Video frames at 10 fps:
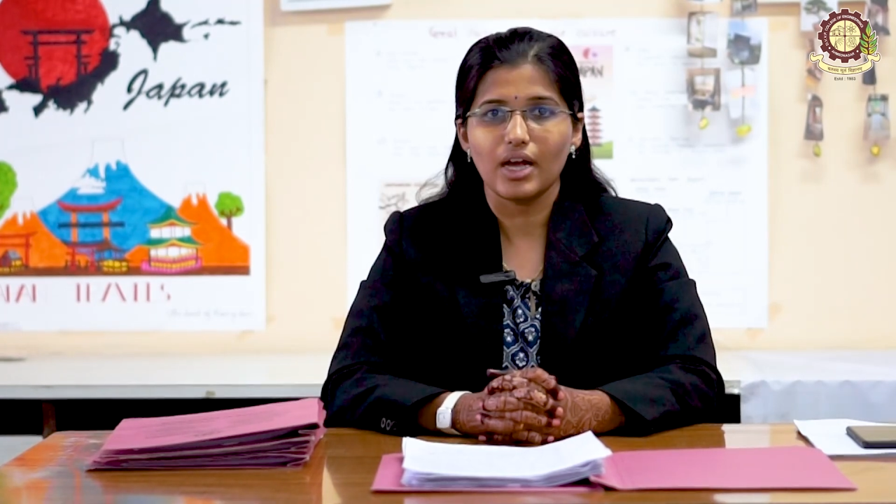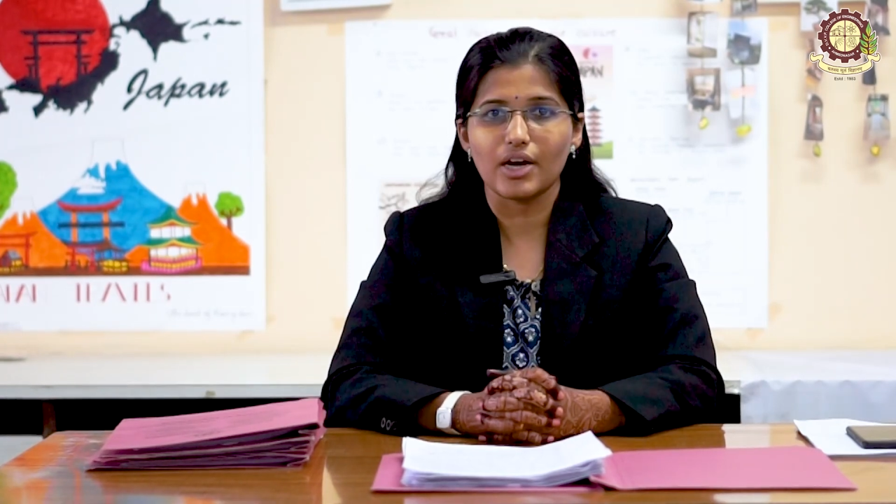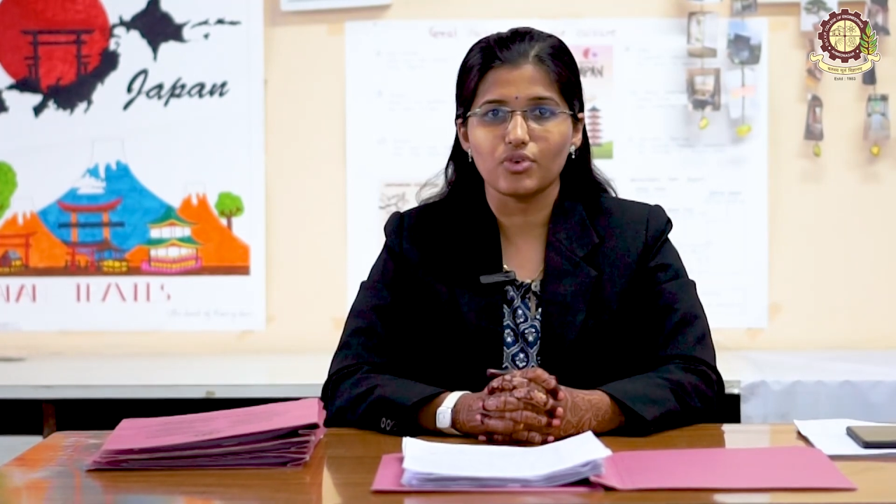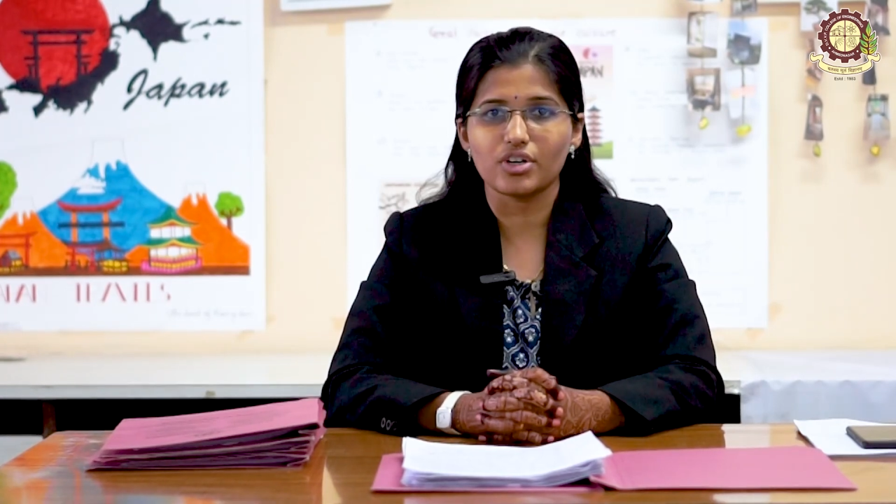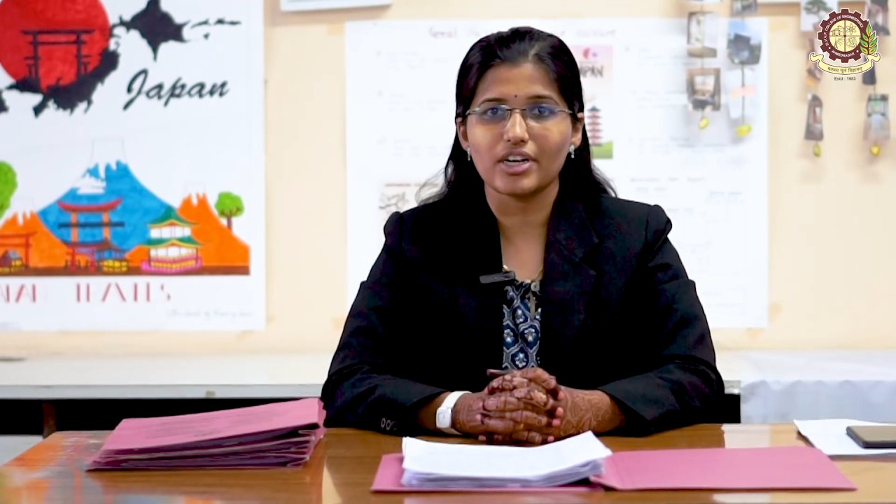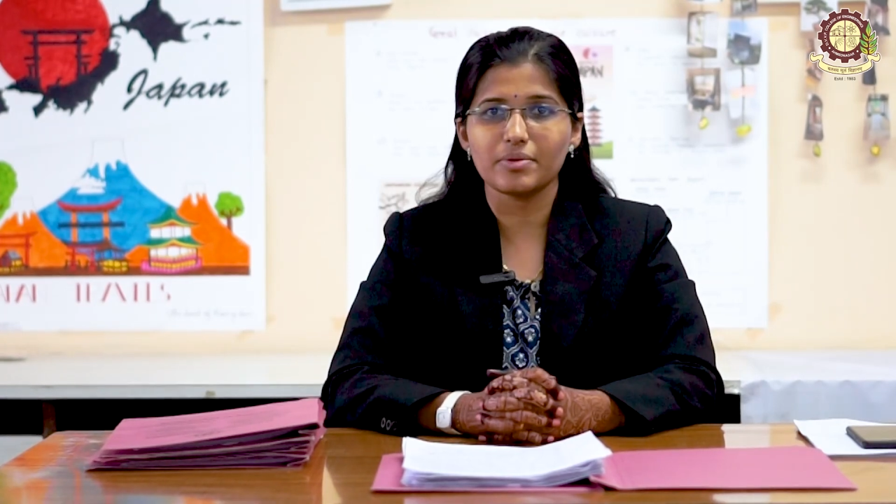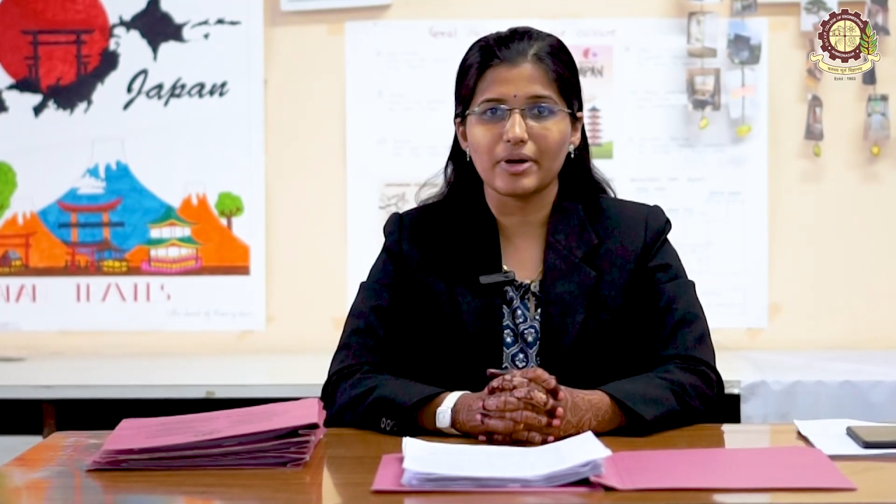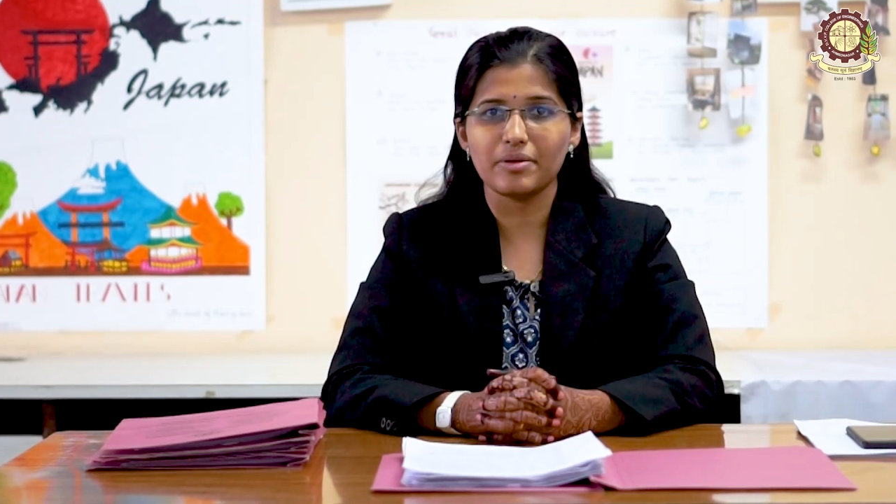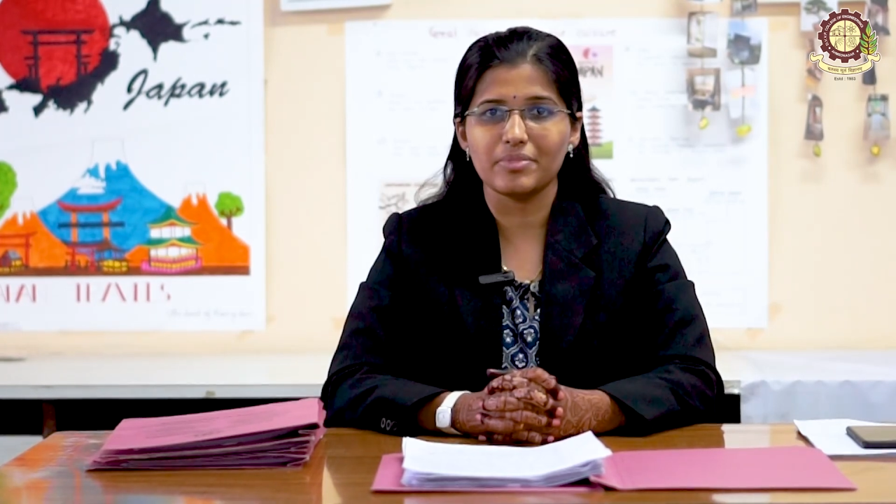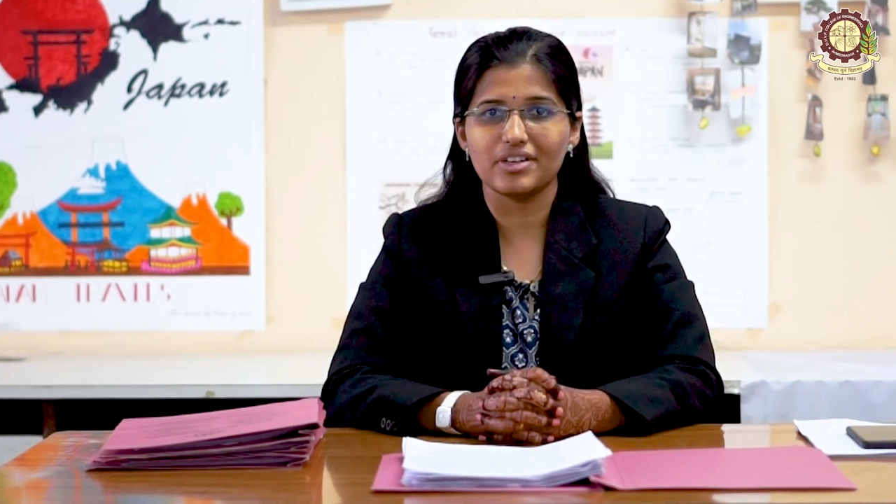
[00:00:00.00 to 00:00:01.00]
awarded
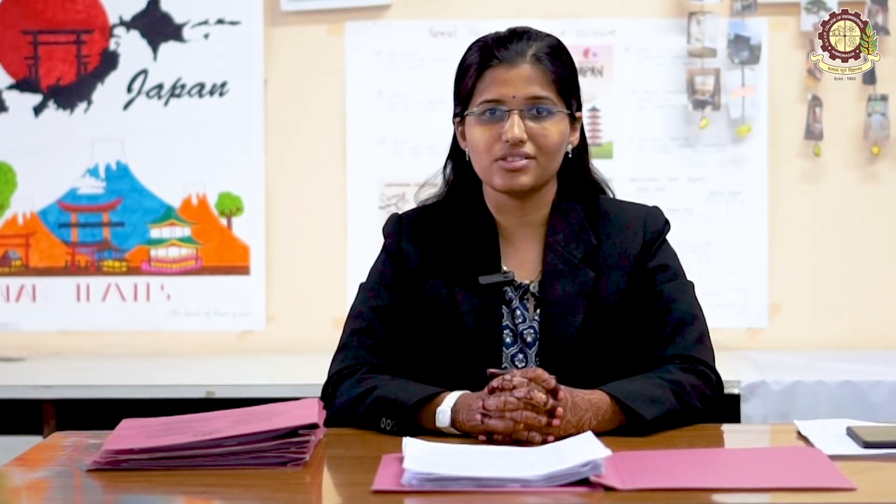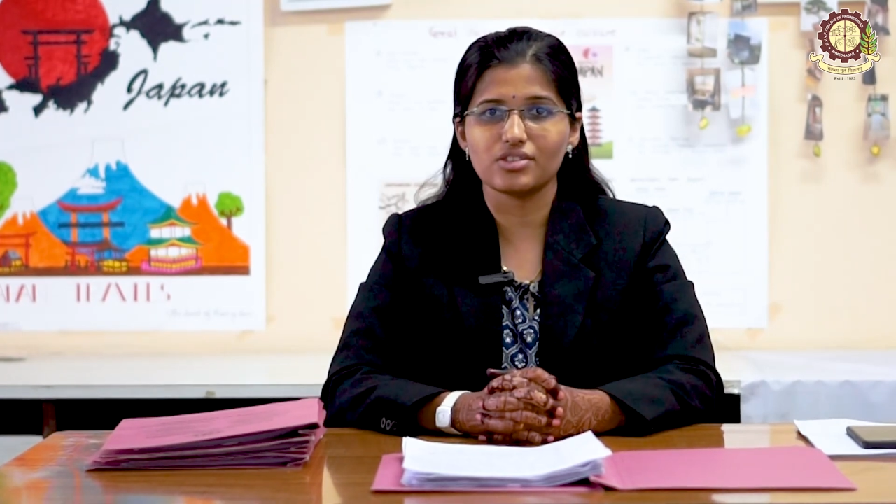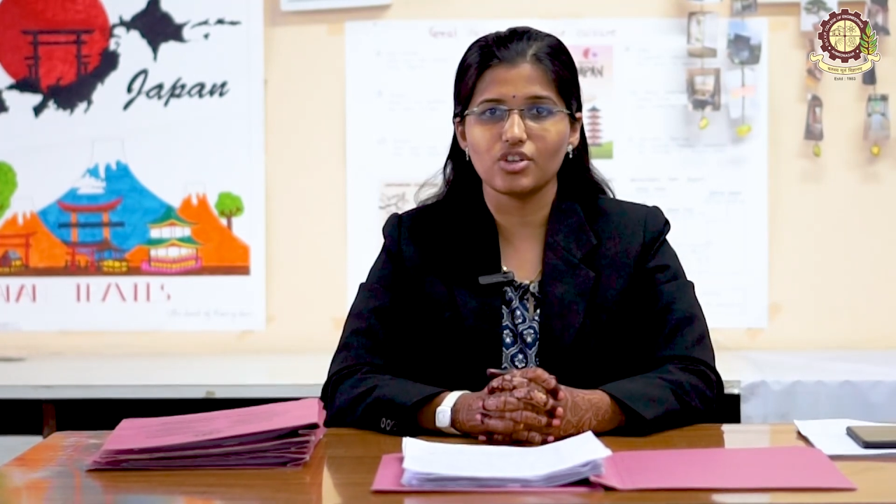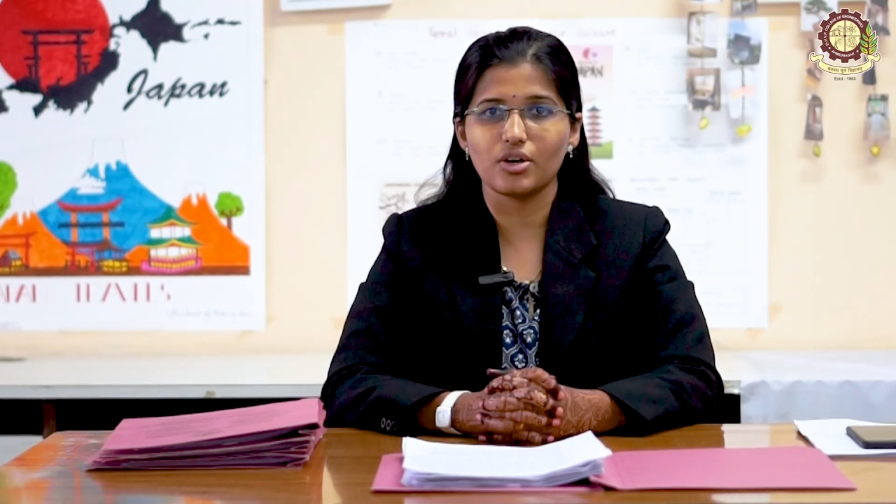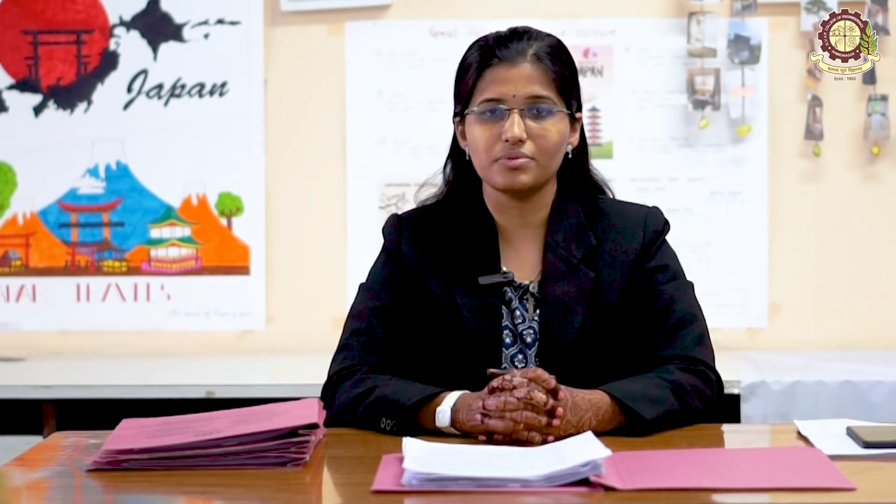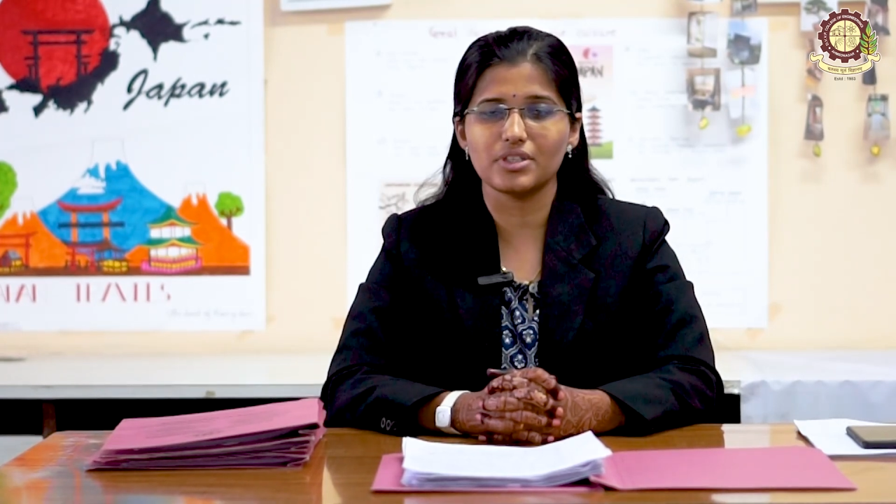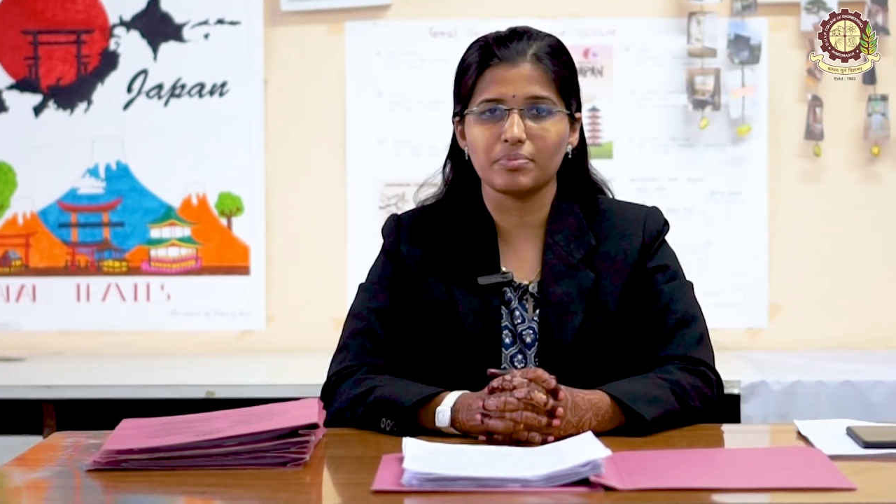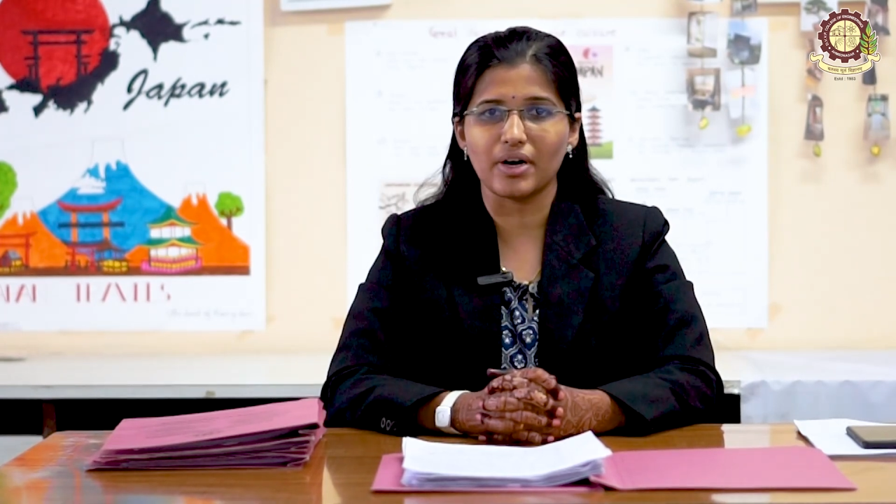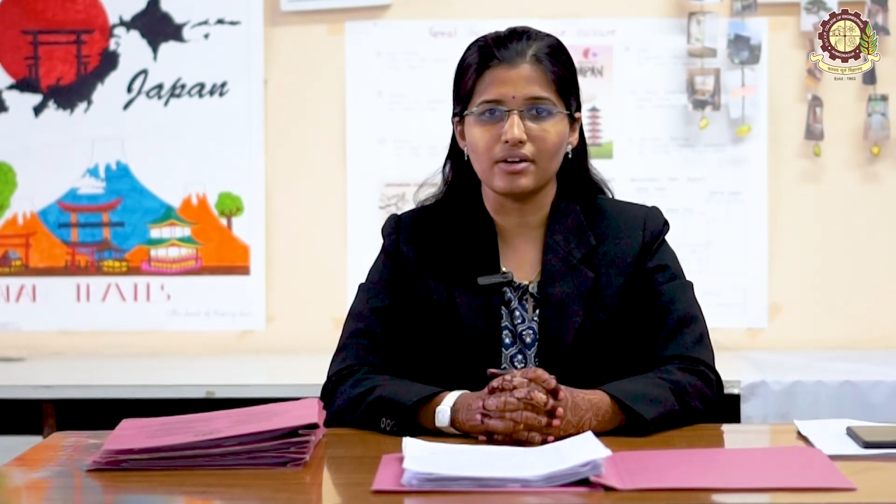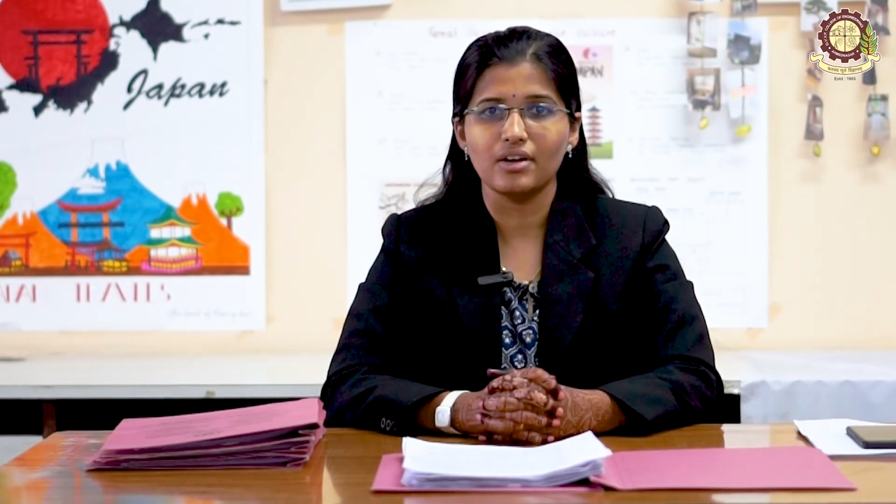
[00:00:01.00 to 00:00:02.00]
by Ministry of
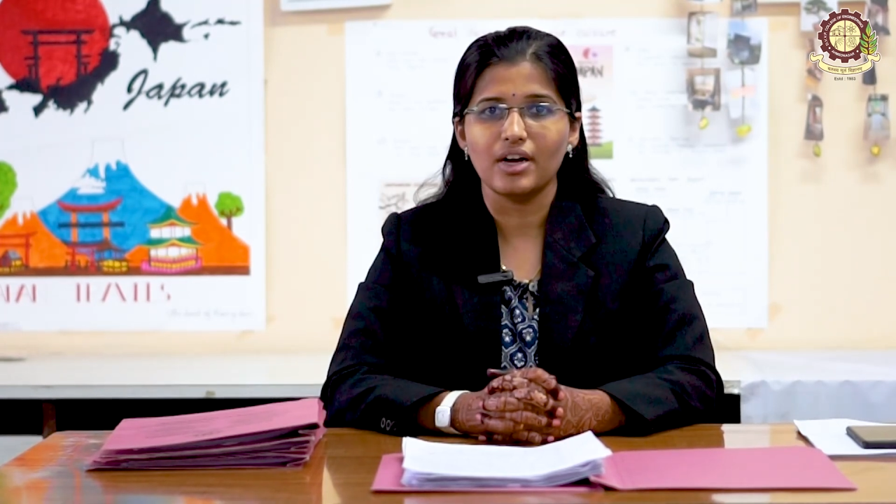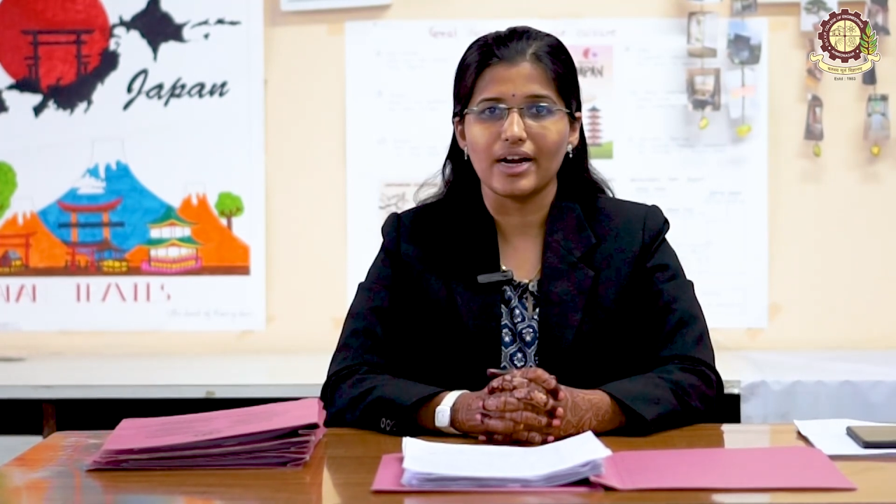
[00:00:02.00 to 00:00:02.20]
Japan